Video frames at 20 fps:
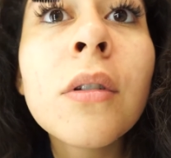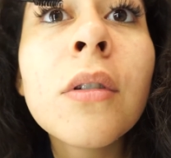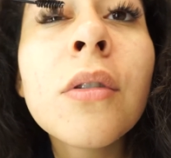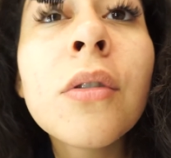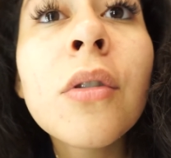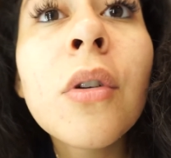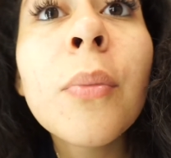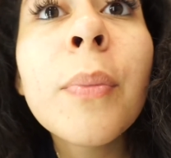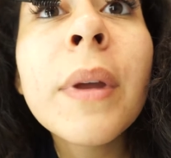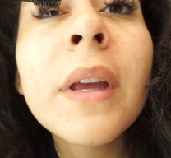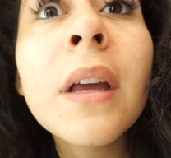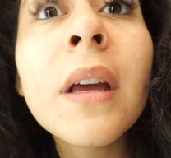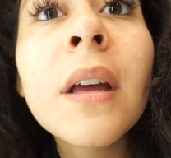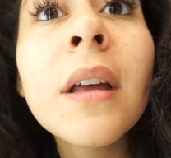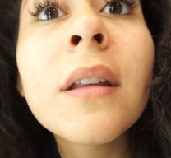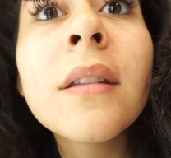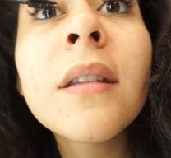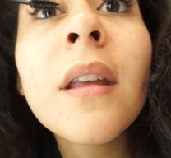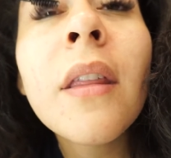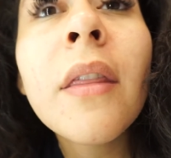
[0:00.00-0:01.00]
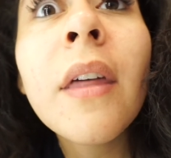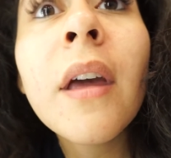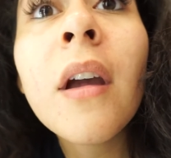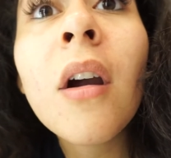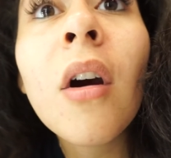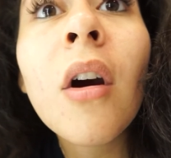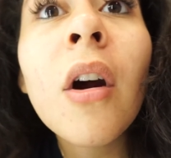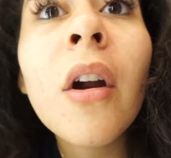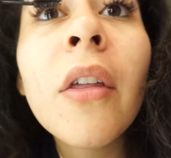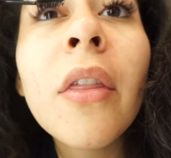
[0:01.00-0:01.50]
So because they
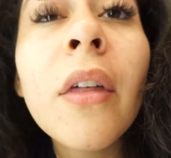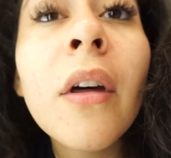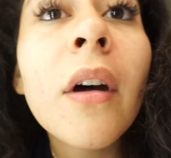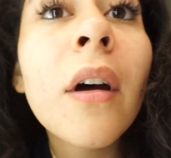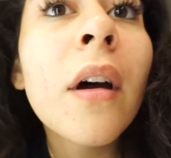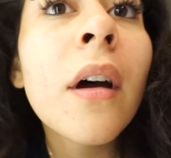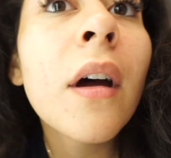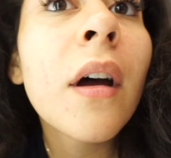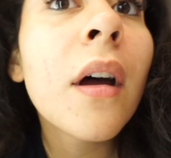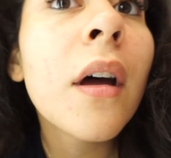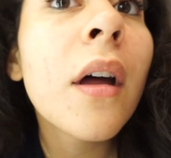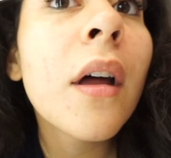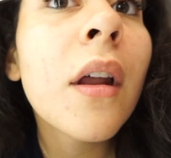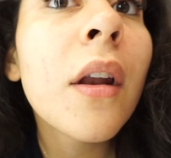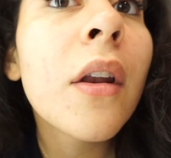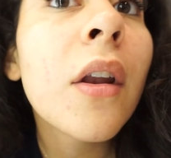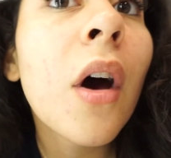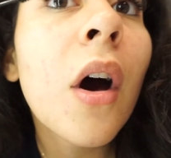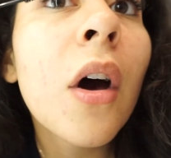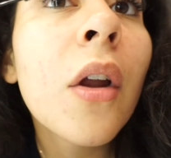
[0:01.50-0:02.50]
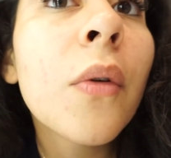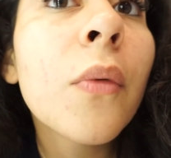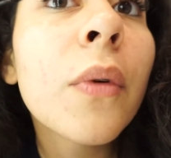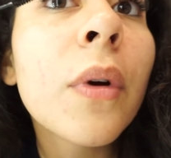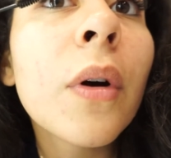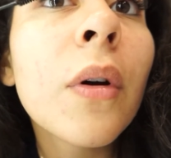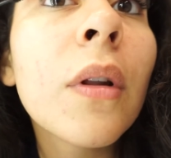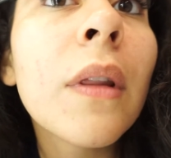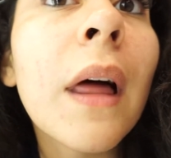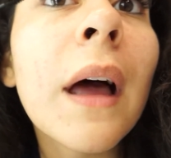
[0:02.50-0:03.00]
are the
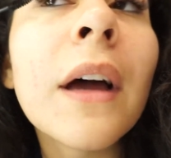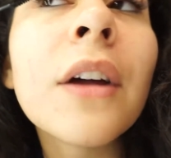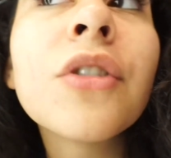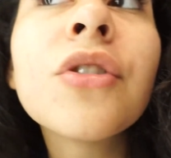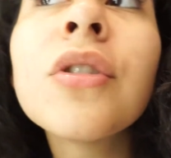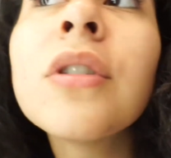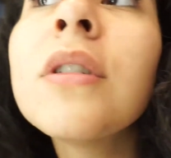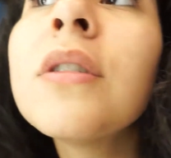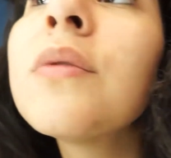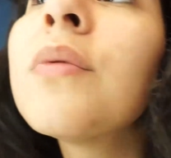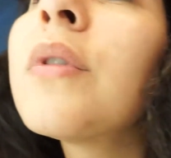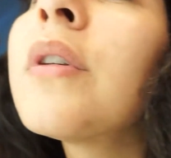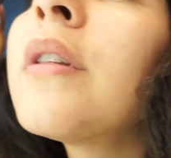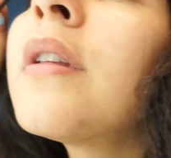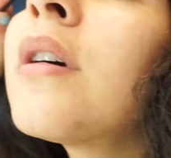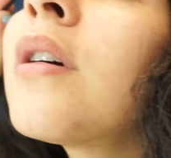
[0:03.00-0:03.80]
non-real lashes, what are they